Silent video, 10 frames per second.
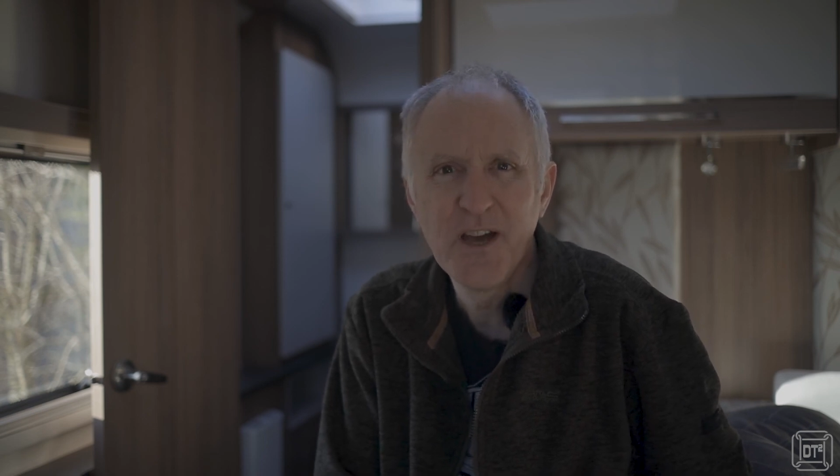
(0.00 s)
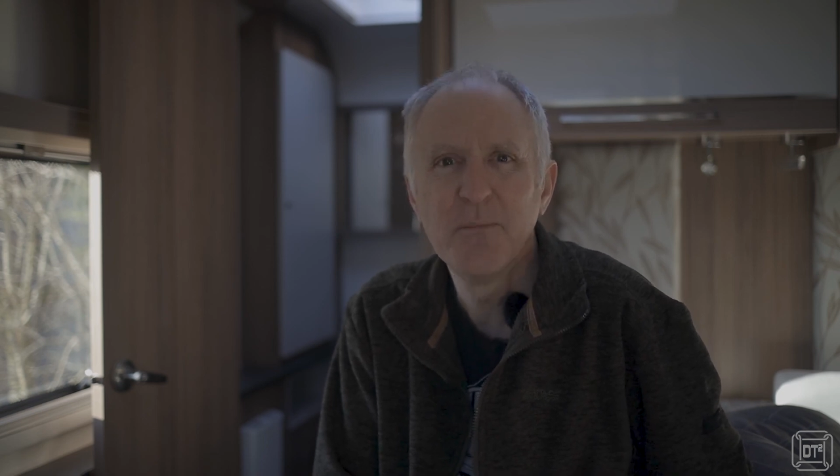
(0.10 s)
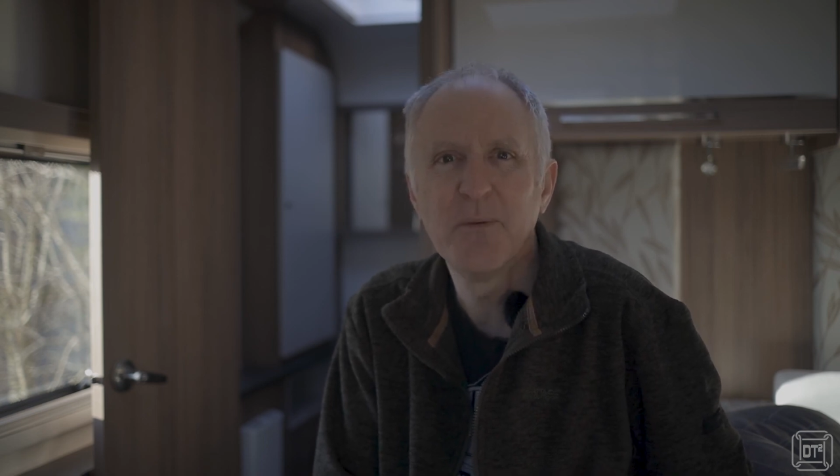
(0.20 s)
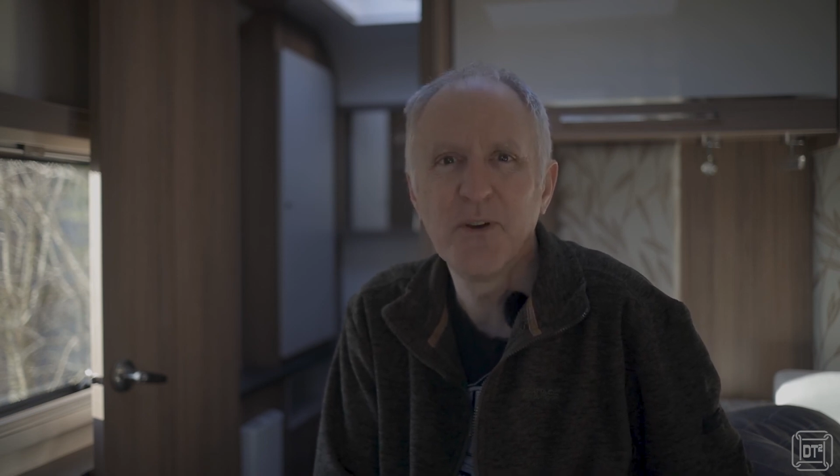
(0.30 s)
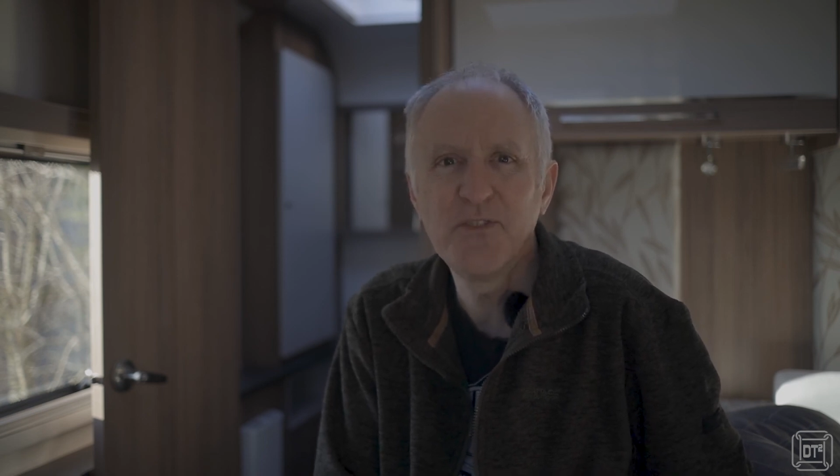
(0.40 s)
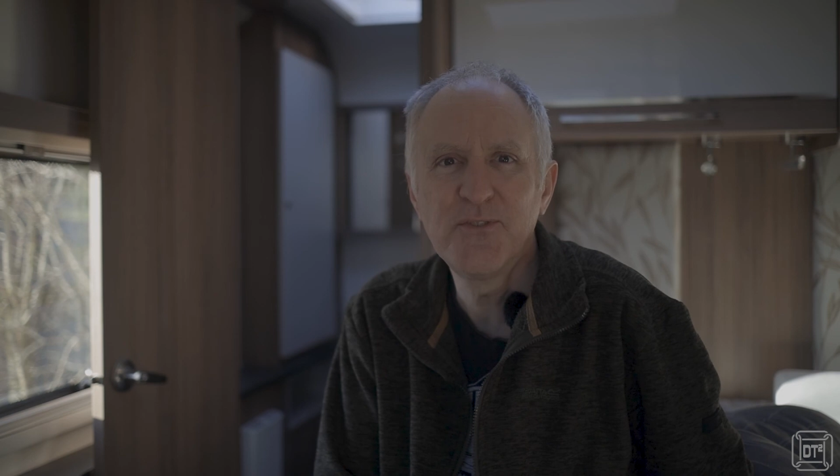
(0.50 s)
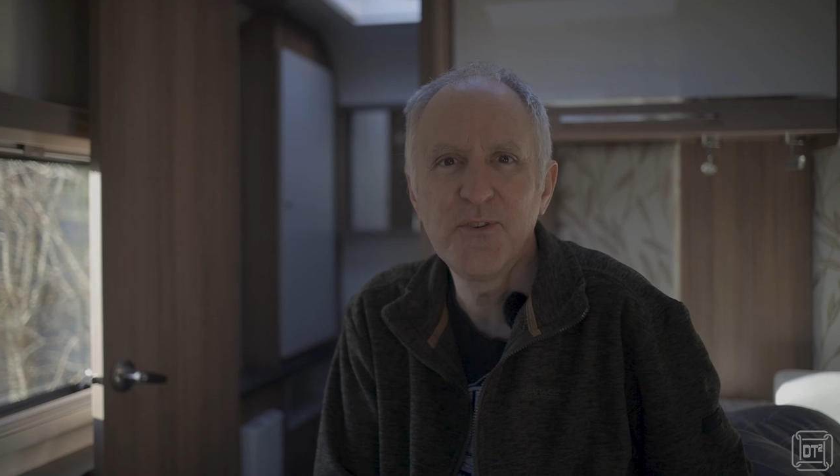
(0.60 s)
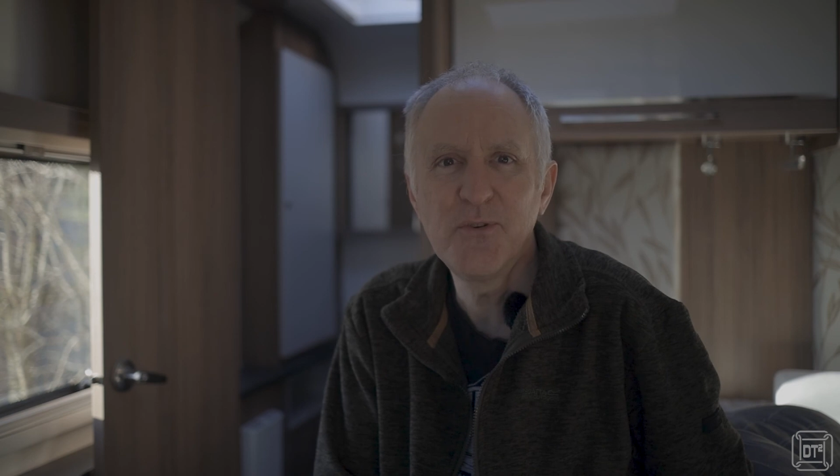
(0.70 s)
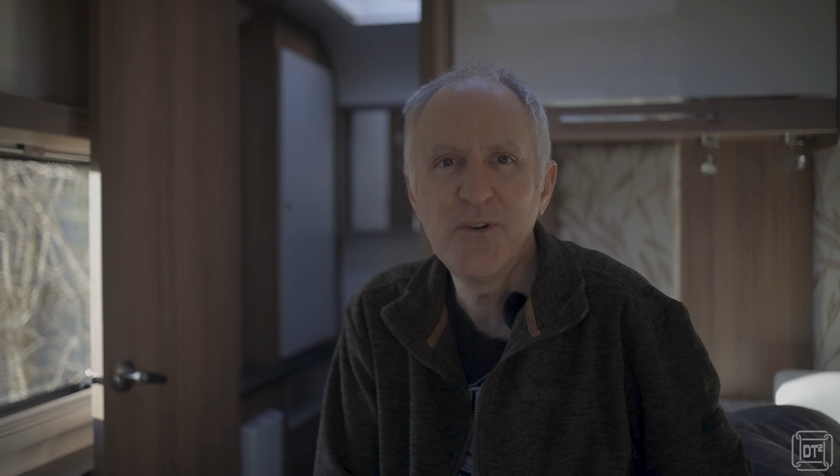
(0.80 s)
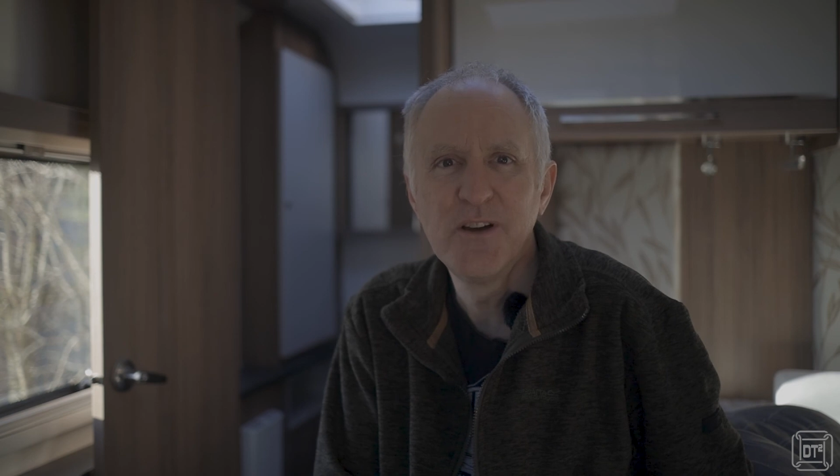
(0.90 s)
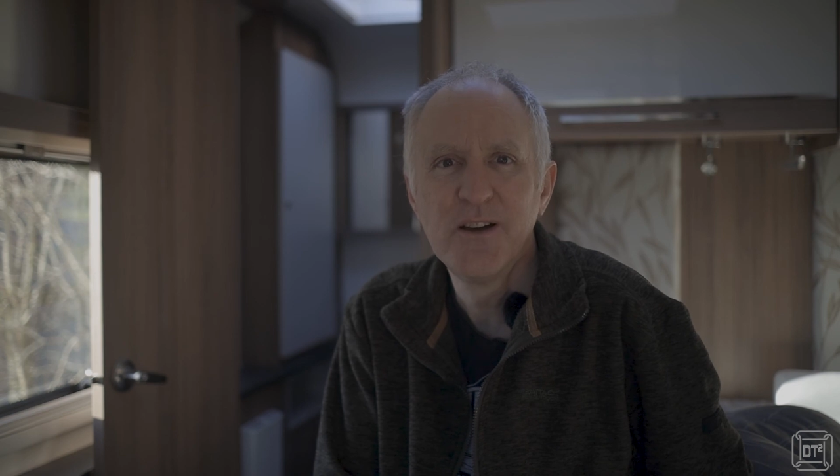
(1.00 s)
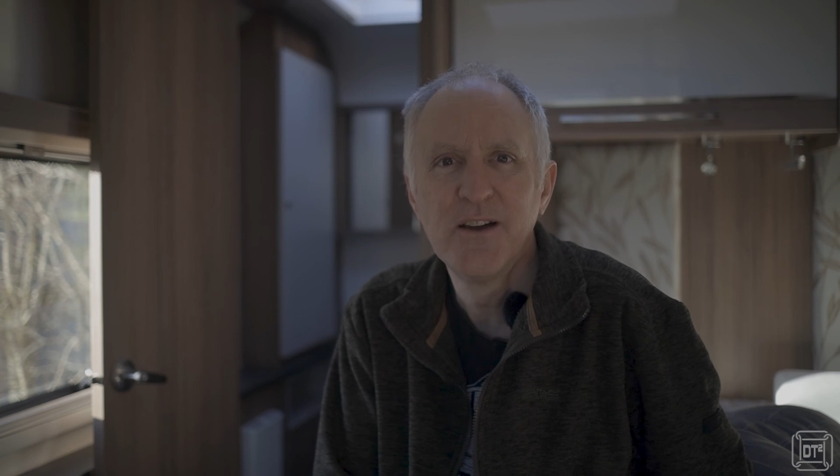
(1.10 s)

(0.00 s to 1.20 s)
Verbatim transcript: But most of all,